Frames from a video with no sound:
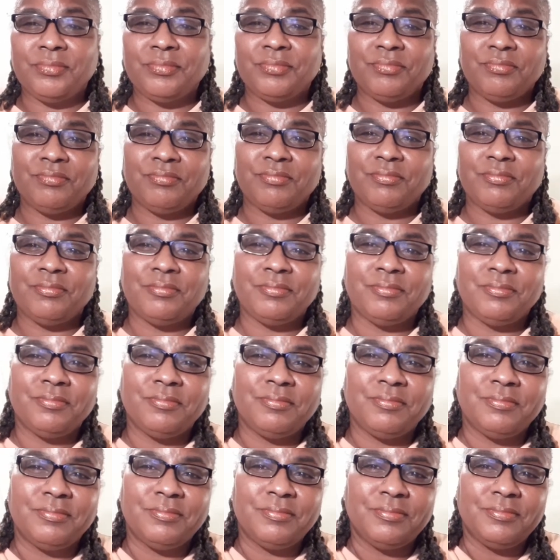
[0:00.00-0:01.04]

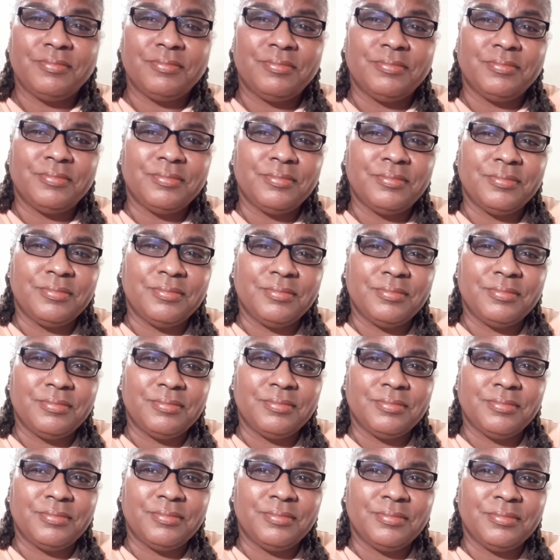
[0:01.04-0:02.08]

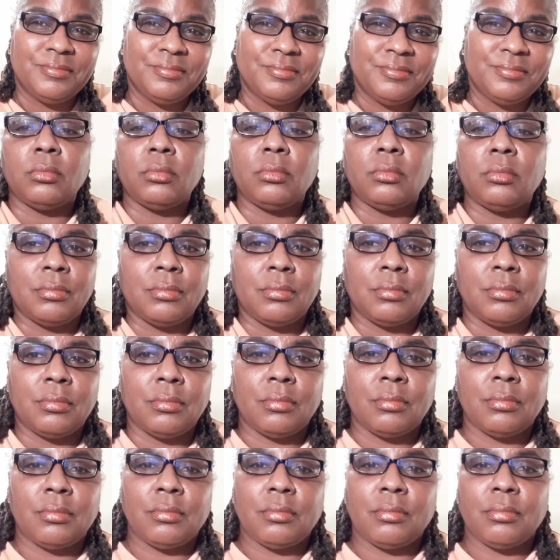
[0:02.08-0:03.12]

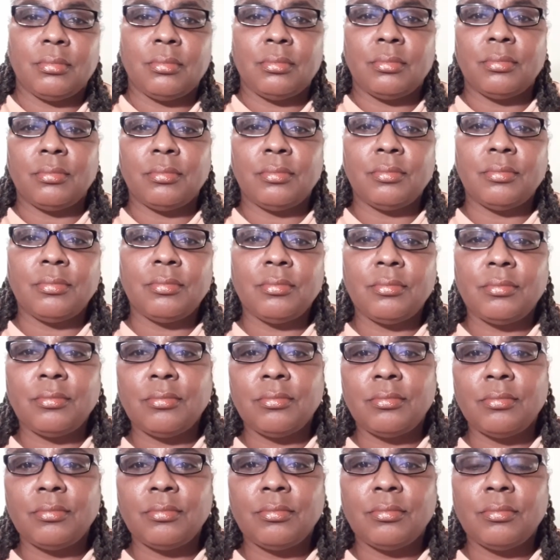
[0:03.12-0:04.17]

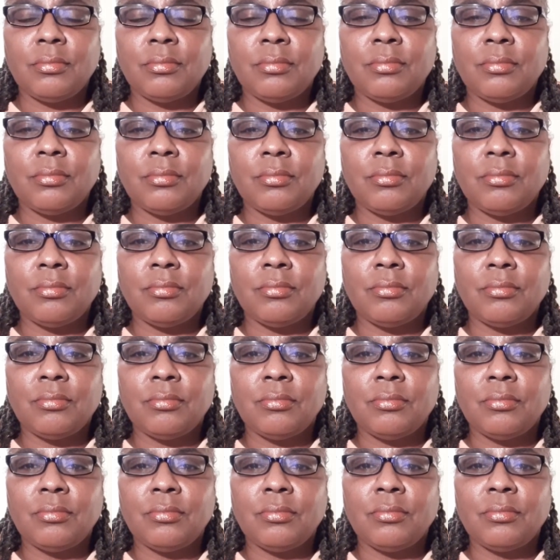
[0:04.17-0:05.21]

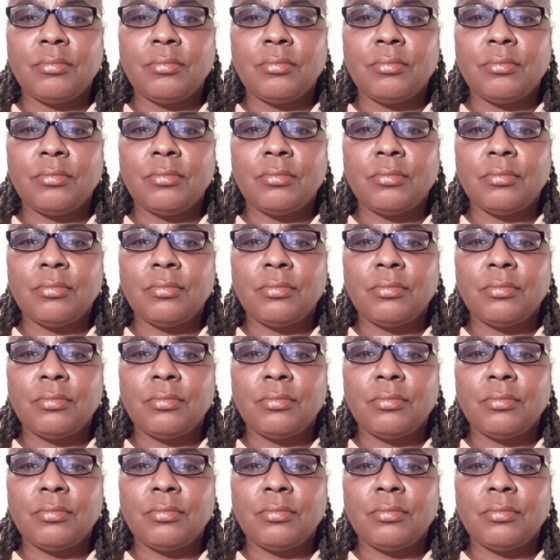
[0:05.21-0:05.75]
Nobody speaks.